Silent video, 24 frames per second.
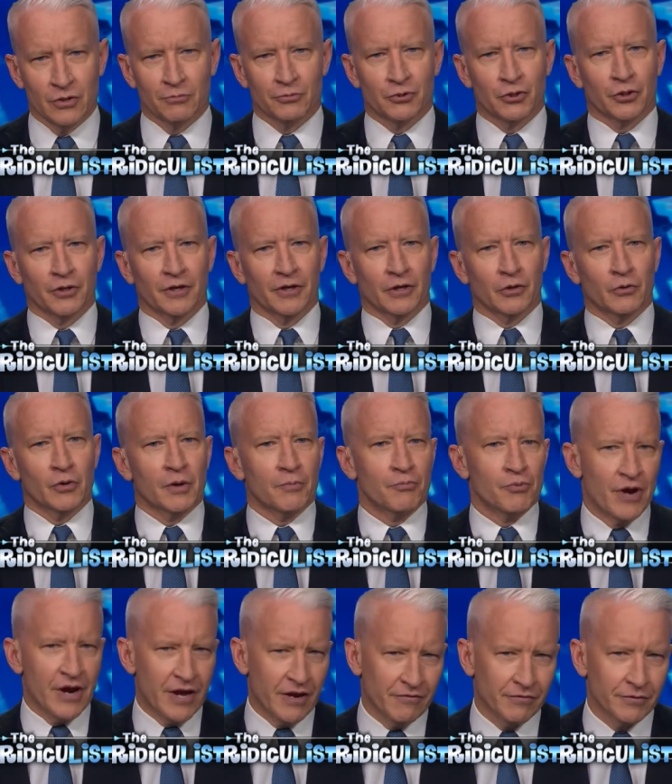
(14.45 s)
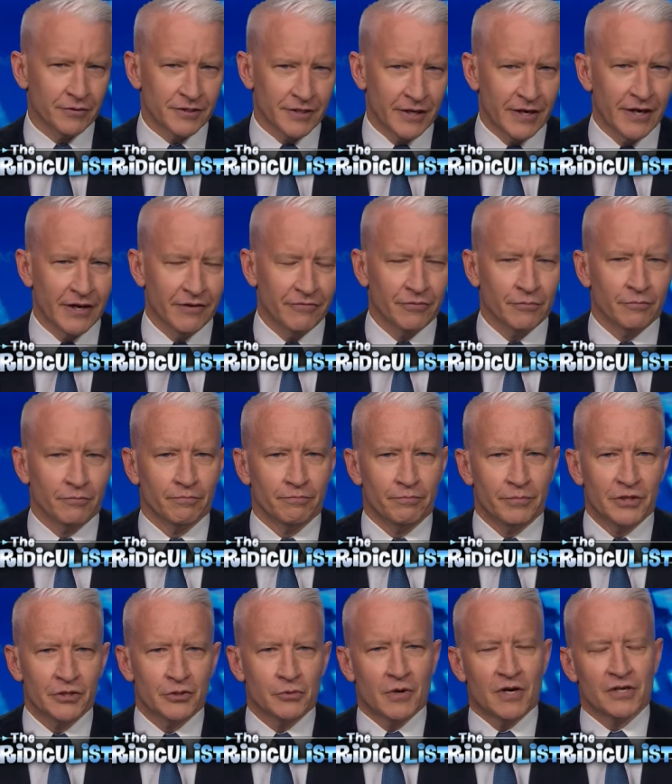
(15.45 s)
Trump took a quick break today
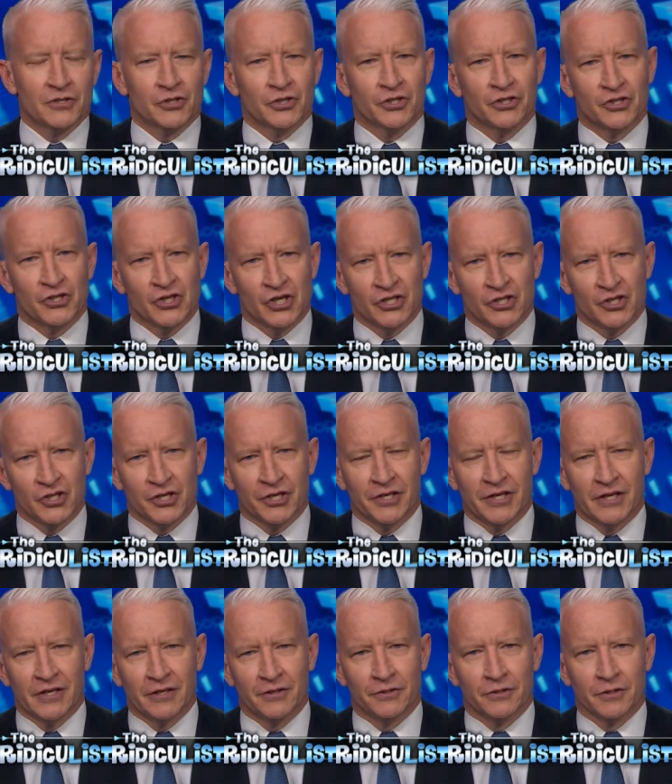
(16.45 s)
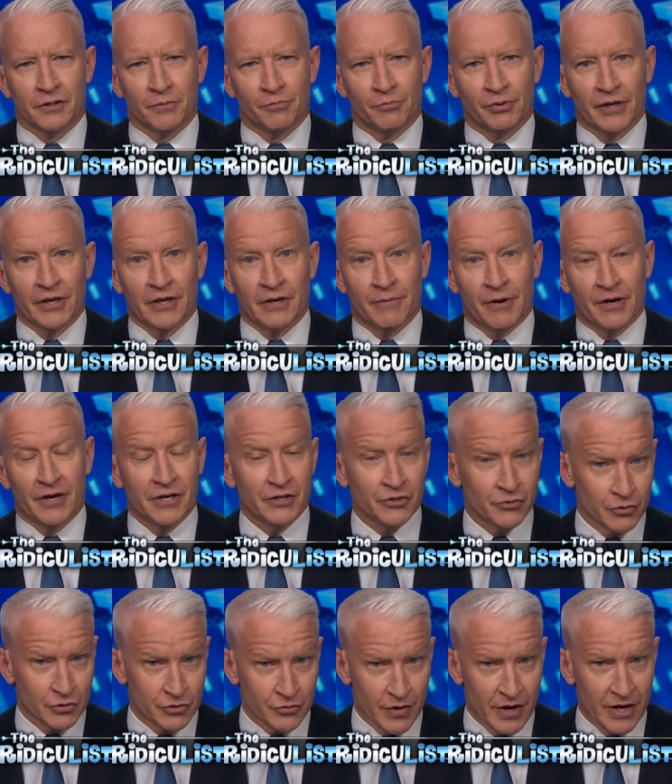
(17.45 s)
from binge watching Judge Jeanine to complain about
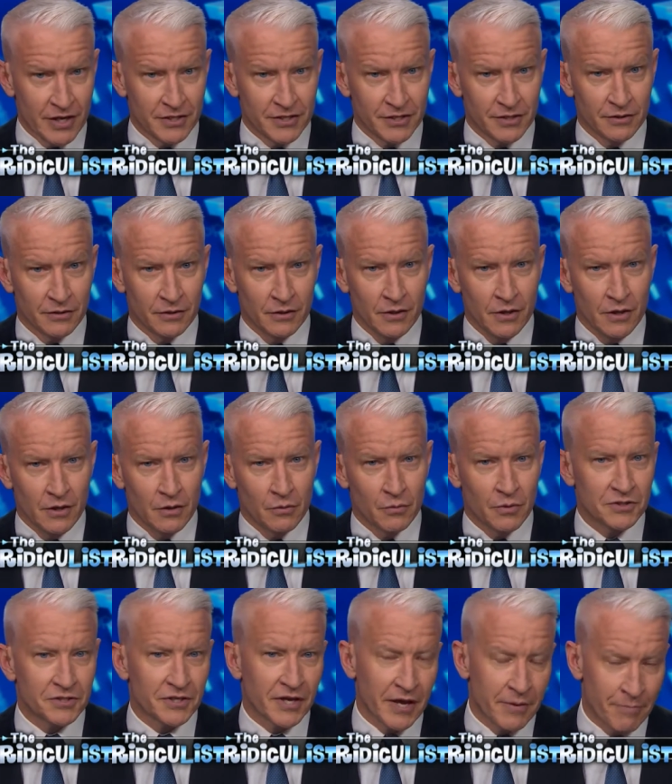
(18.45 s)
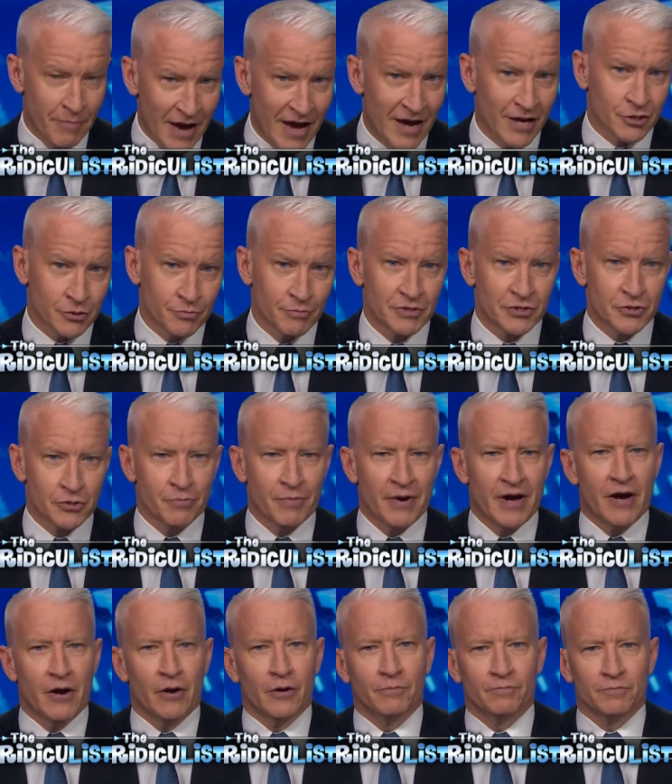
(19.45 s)
interest rates and once again bash Mr.
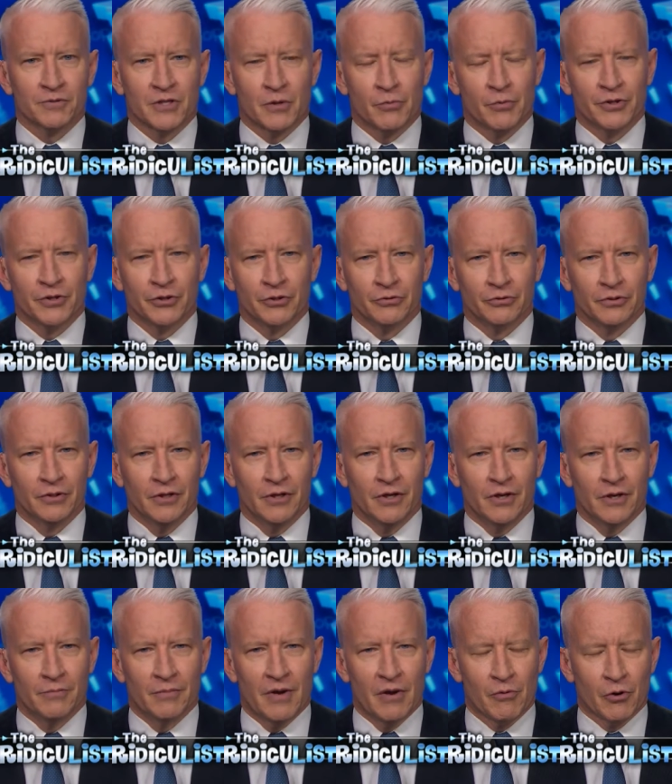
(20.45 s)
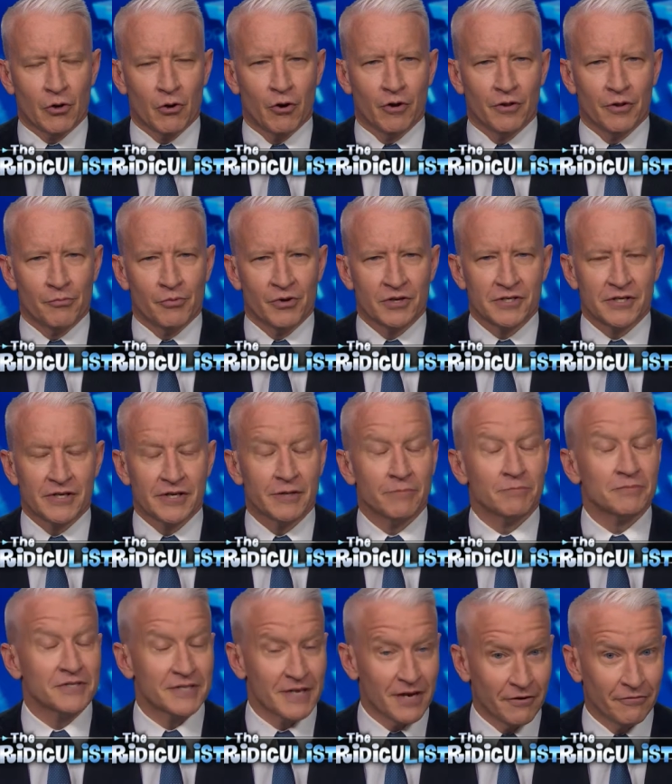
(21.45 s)
Powell, someone you may recall the
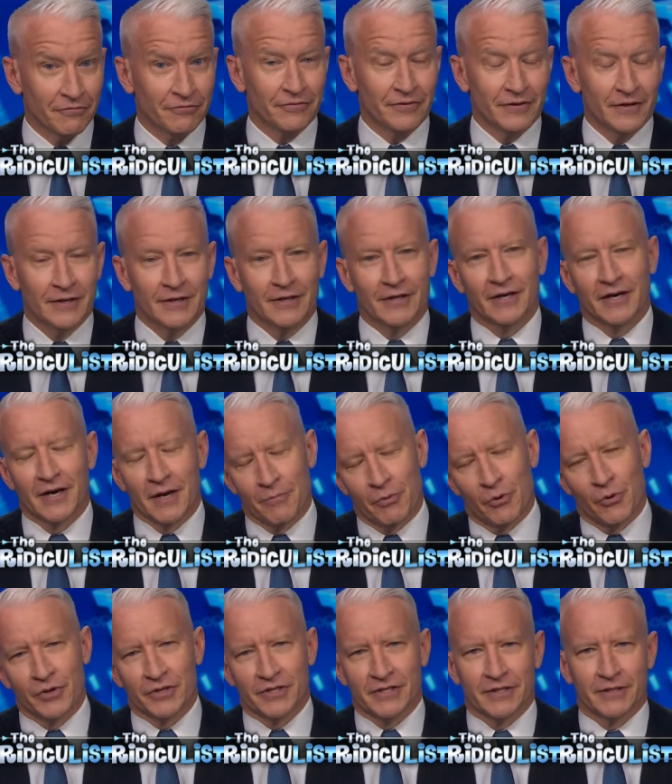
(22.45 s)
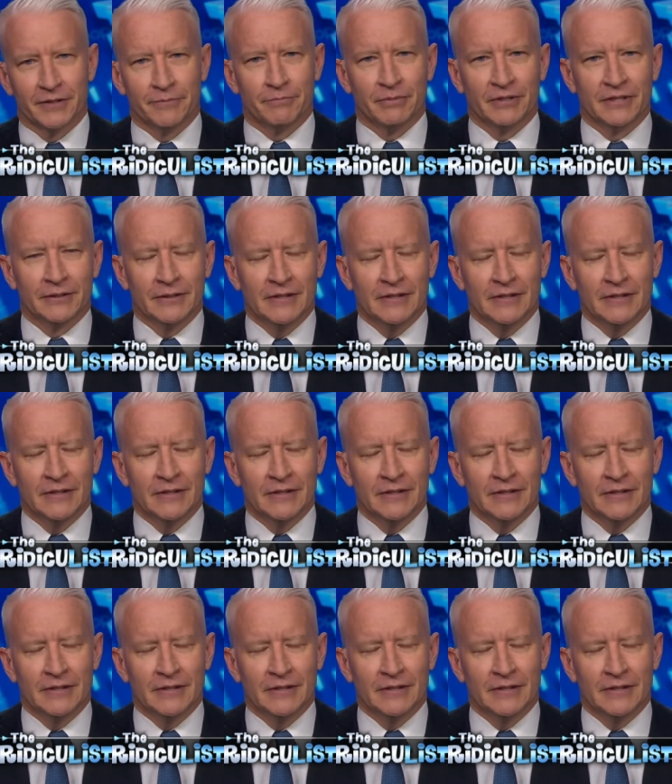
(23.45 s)
president himself appointed.